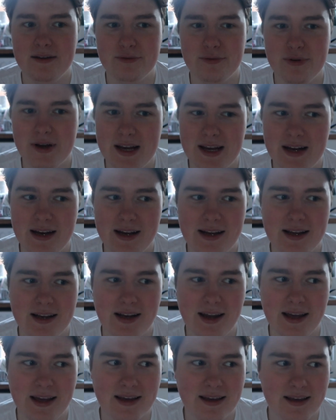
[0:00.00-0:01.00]
really,
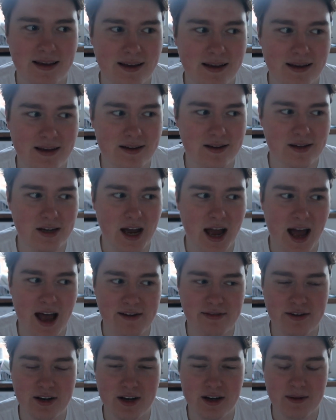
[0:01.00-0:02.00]
like
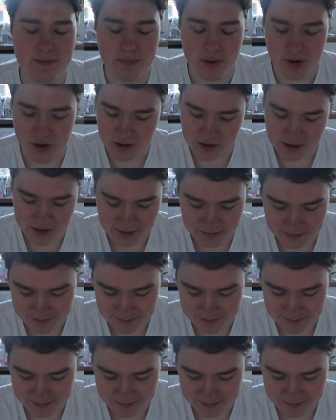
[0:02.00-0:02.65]
having it, but